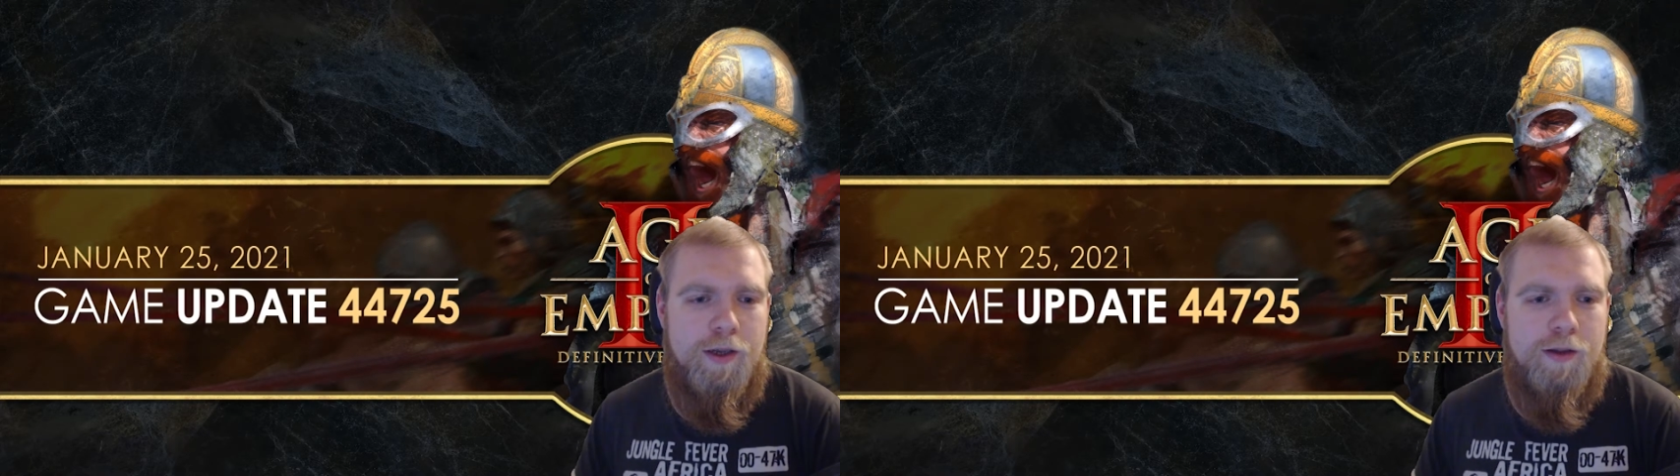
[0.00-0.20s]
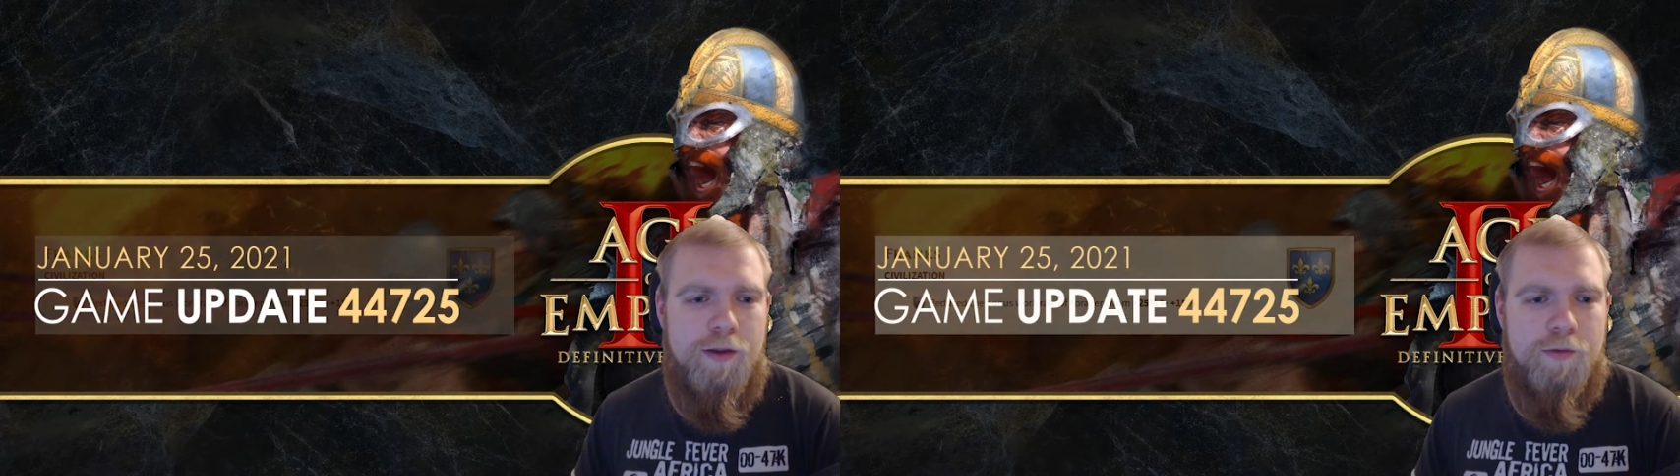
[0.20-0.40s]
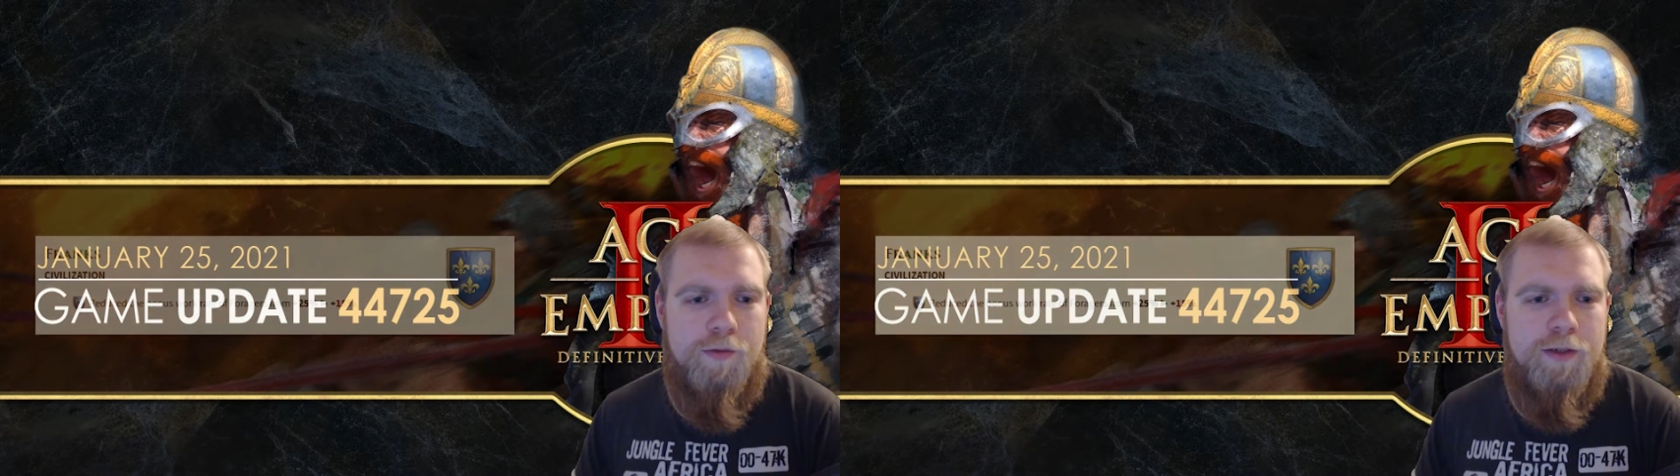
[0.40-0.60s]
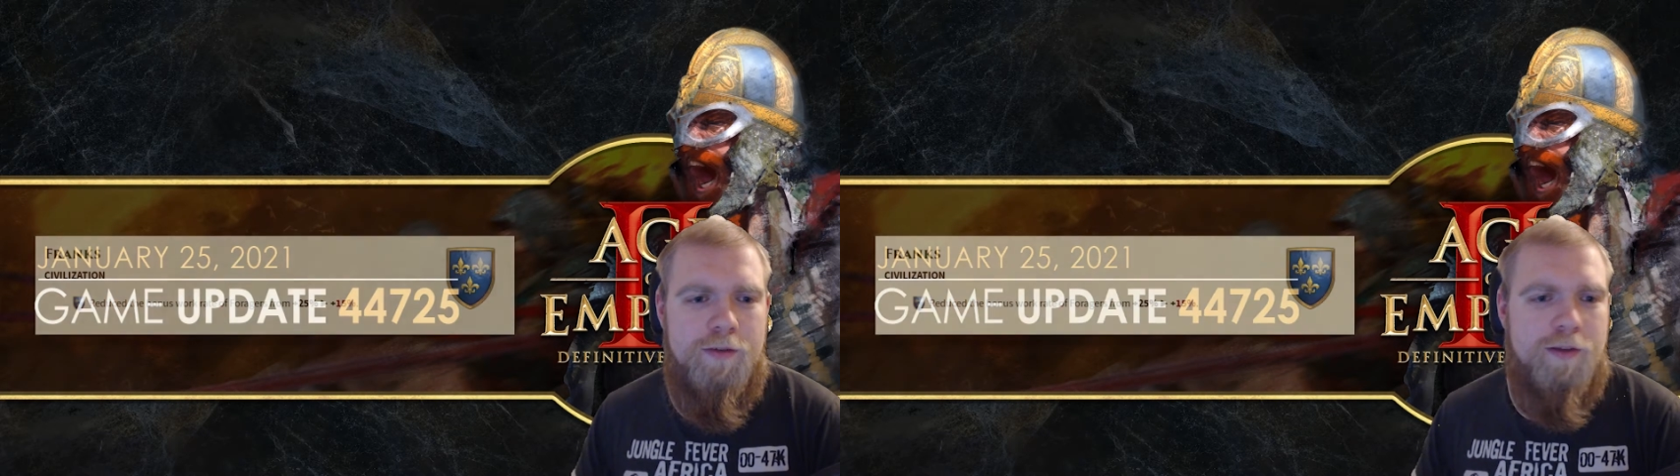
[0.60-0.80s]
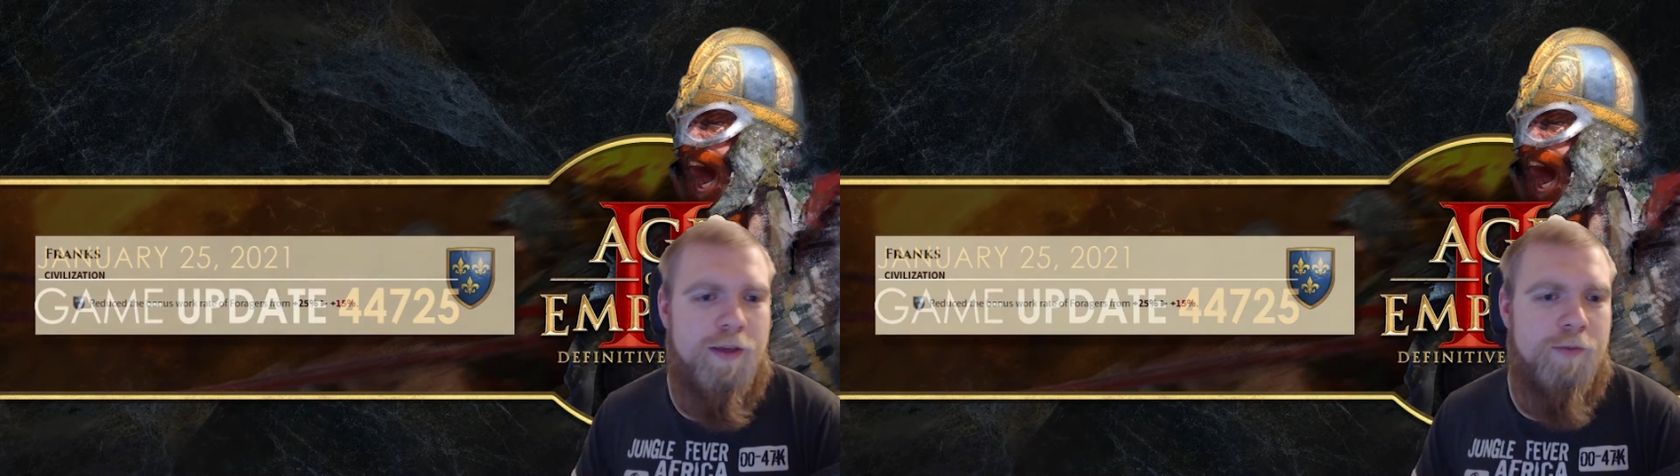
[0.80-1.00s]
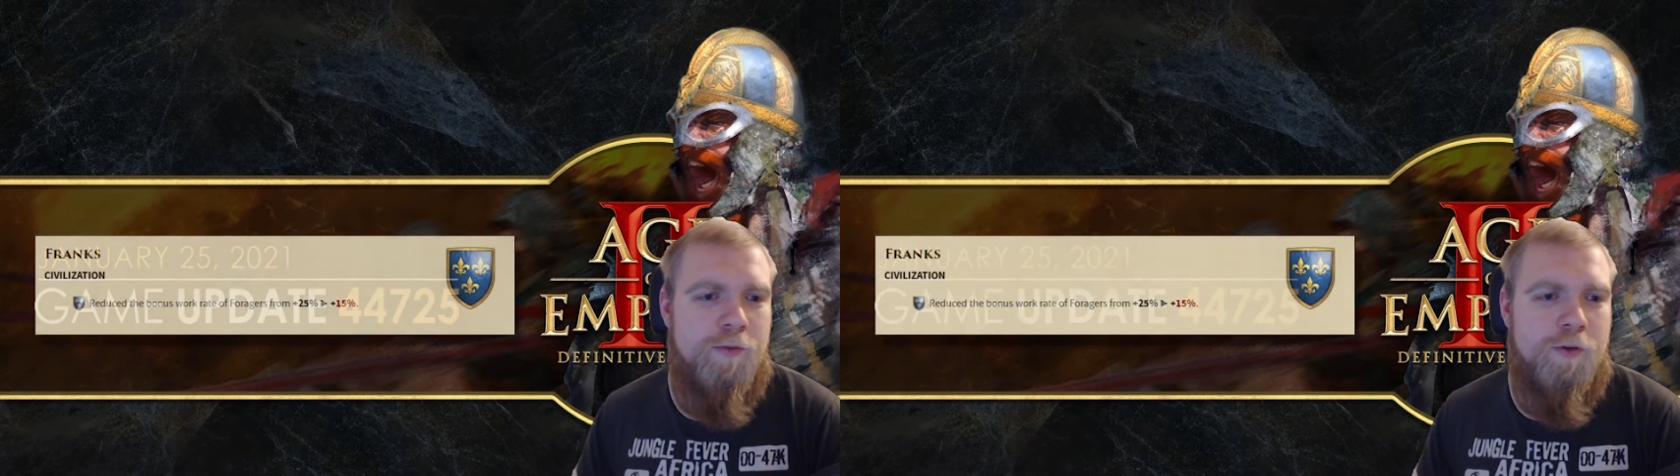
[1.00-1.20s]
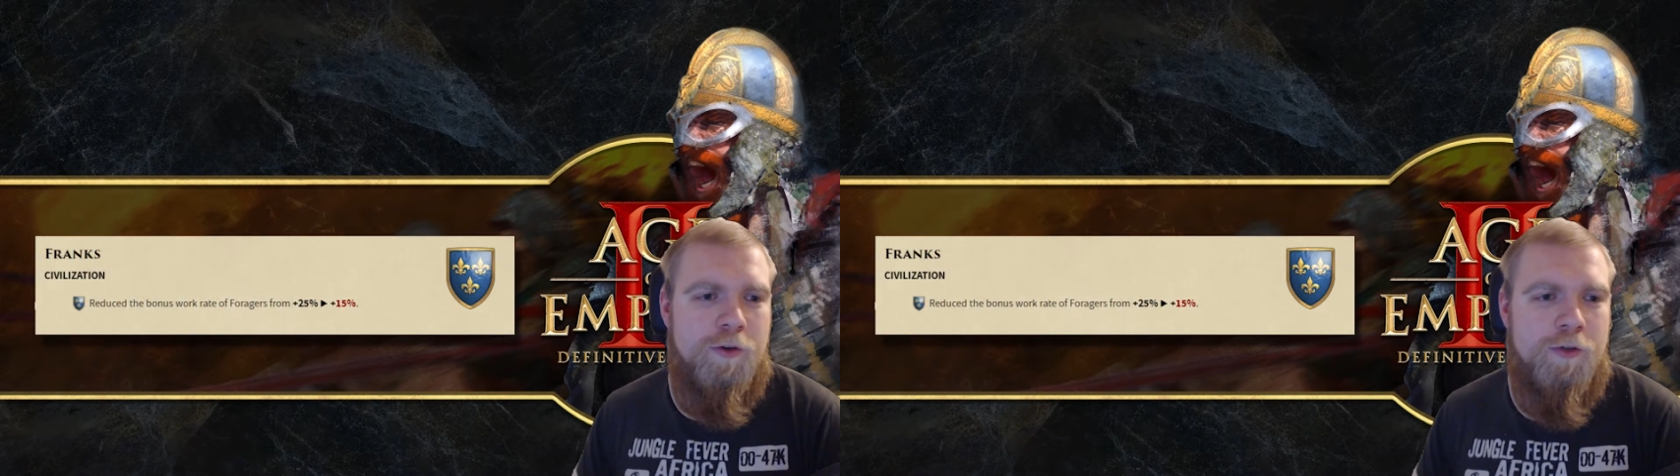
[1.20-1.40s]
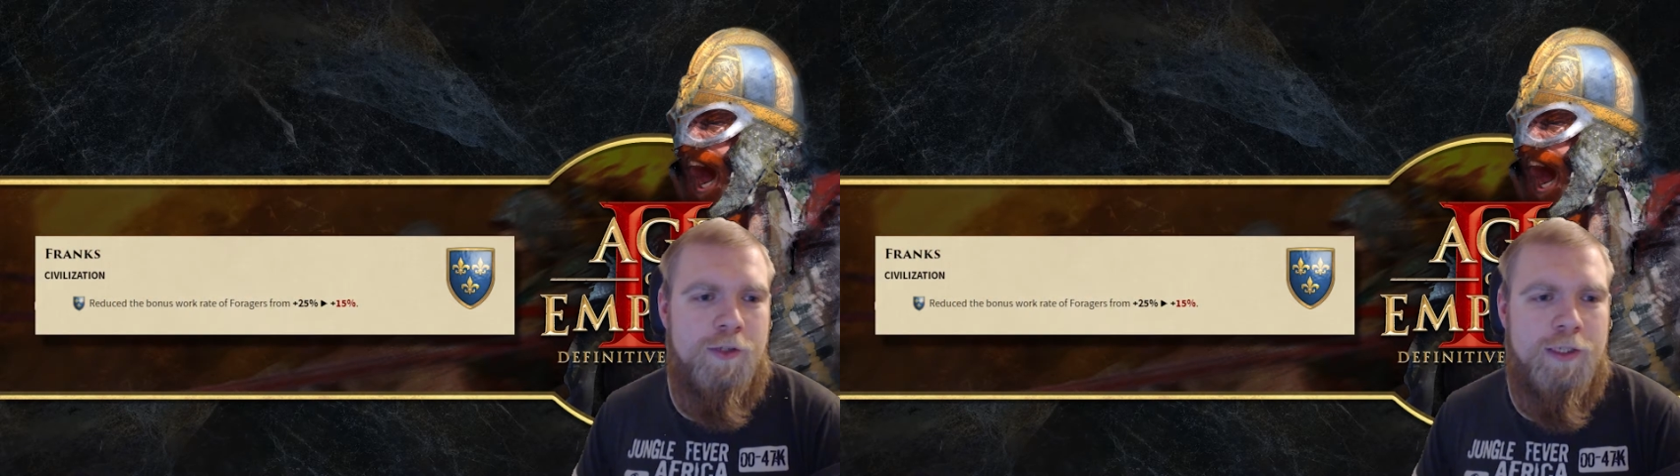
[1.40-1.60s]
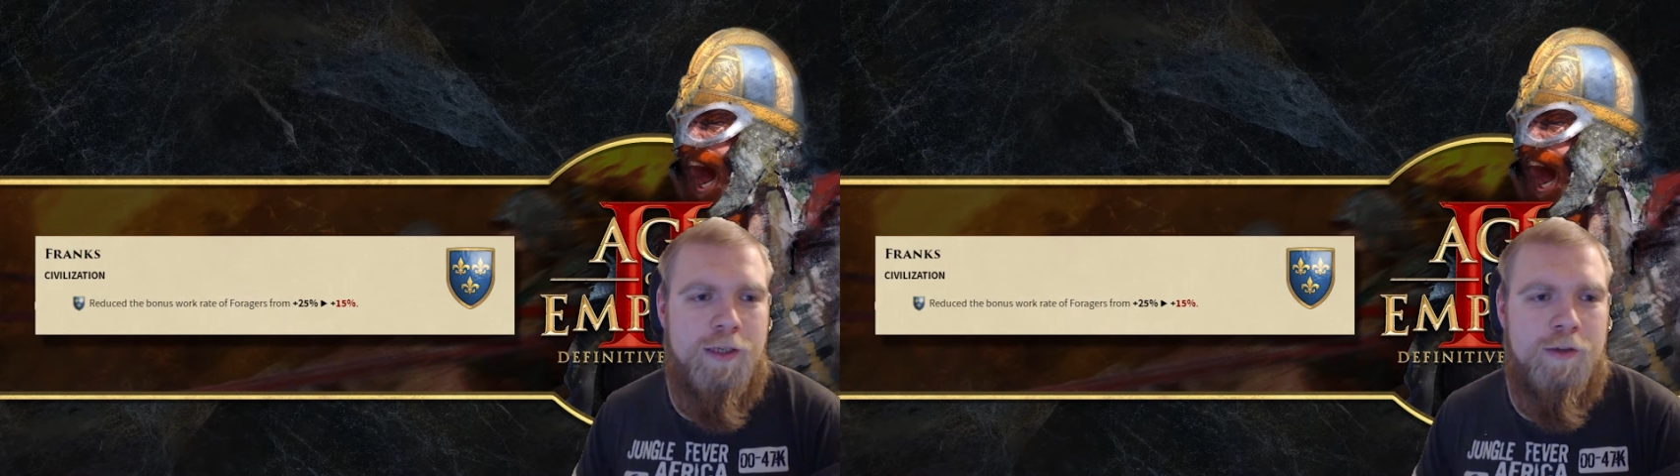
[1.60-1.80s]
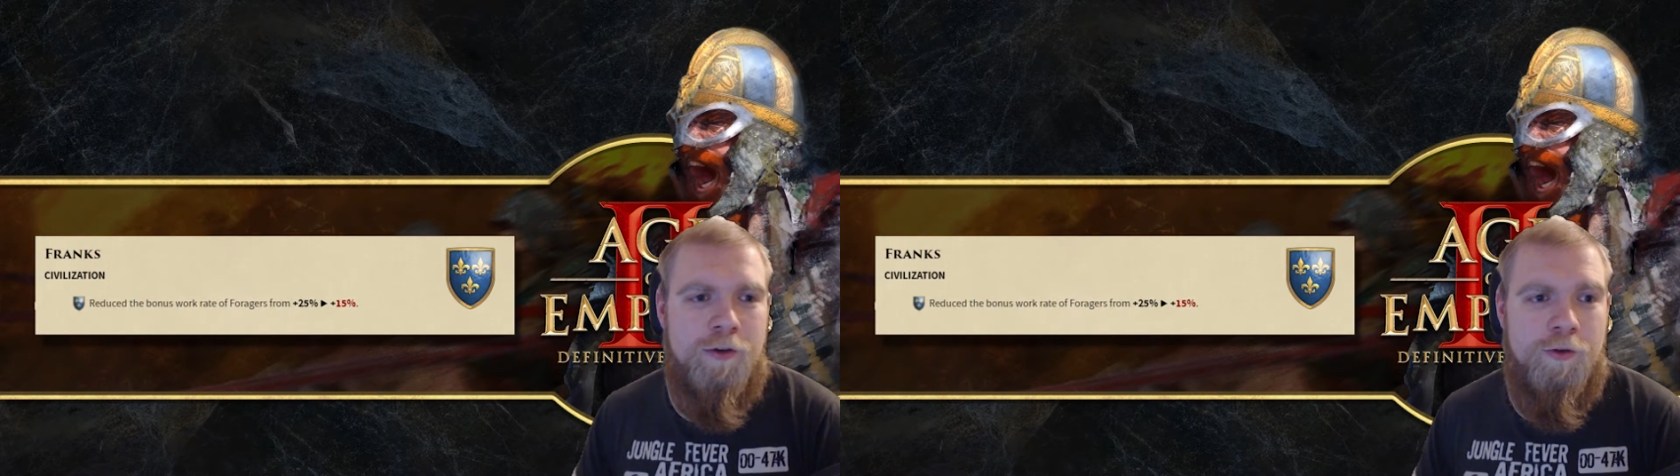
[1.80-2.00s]
The Franks have not only
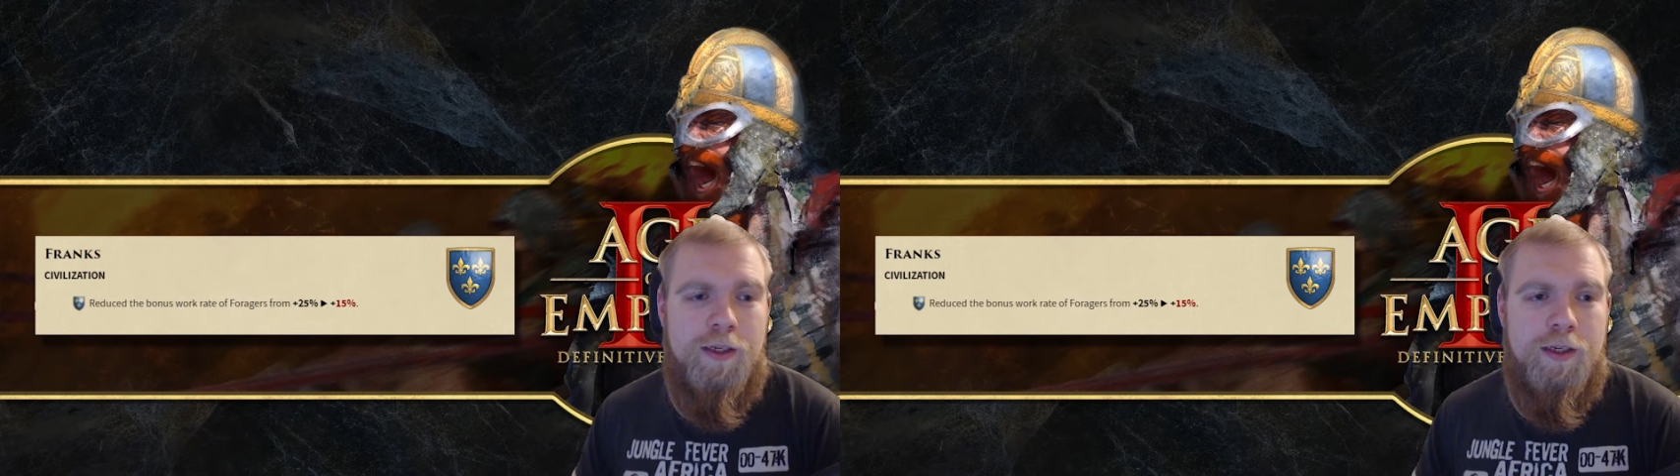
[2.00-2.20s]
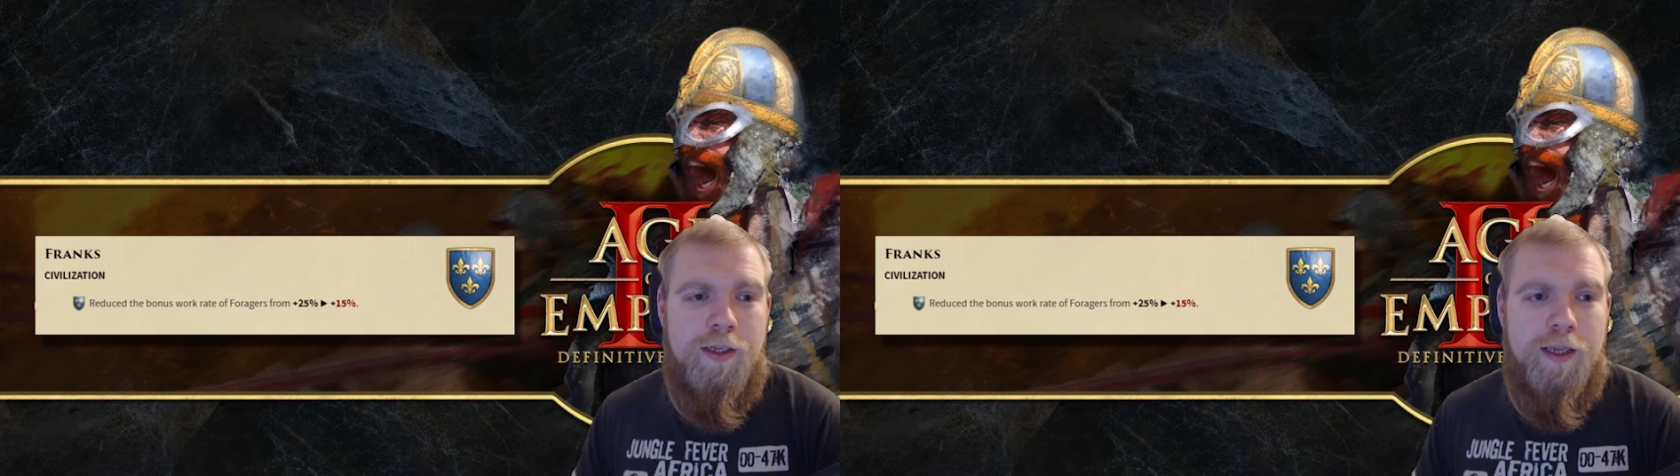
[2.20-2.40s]
lost